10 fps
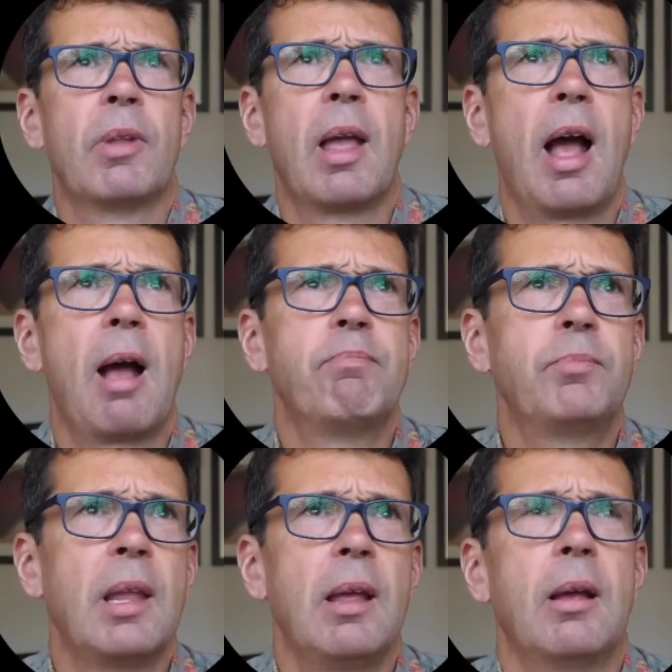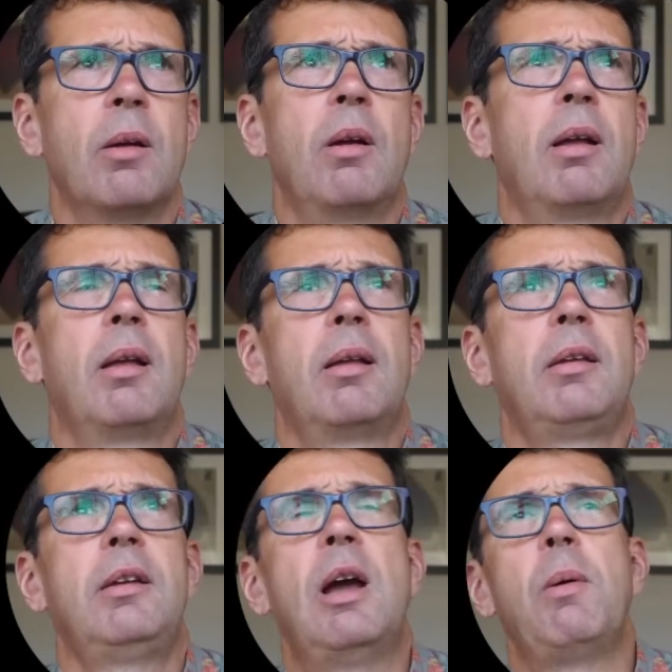
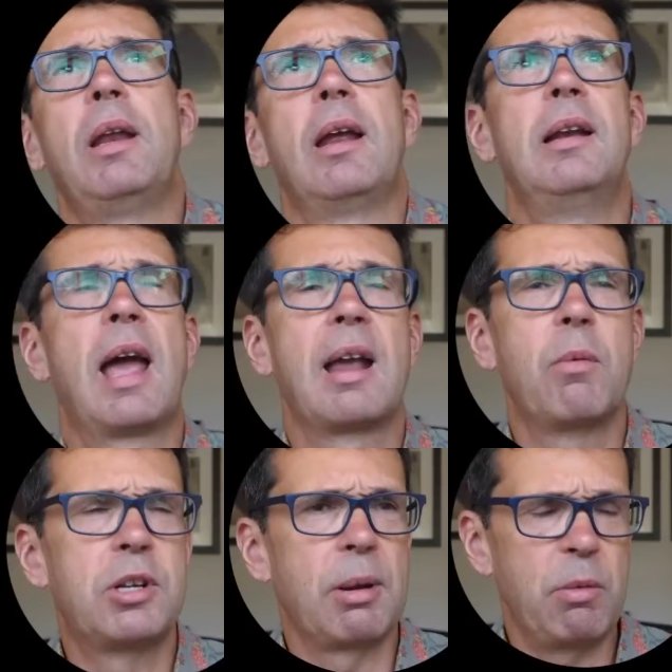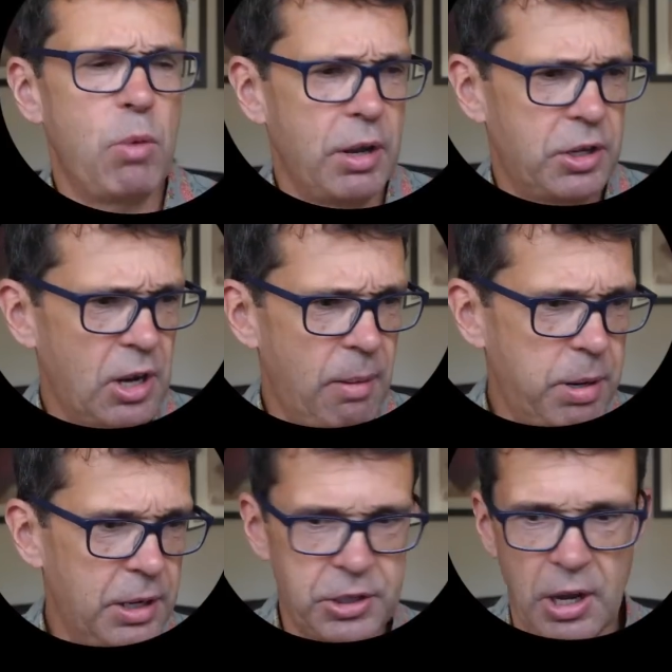you know, in language, I mean, one
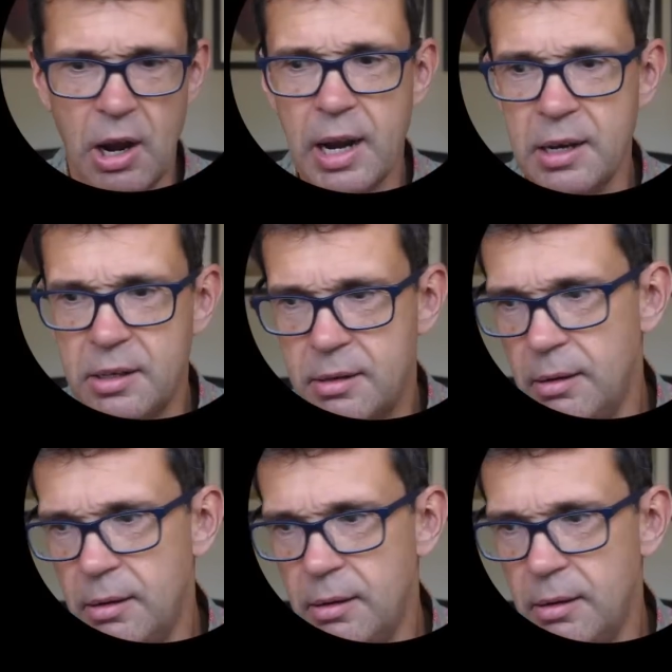example is I'm